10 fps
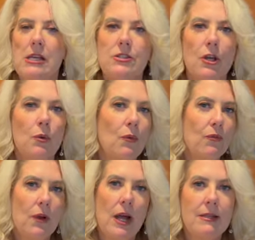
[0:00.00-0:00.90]
So
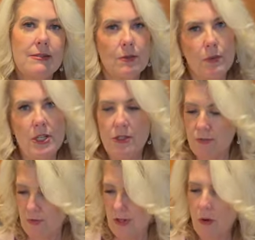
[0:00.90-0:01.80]
for us, we just
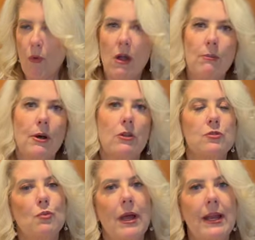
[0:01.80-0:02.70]
fill our water
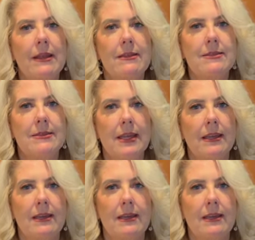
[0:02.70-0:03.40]
bottles right out of the sink.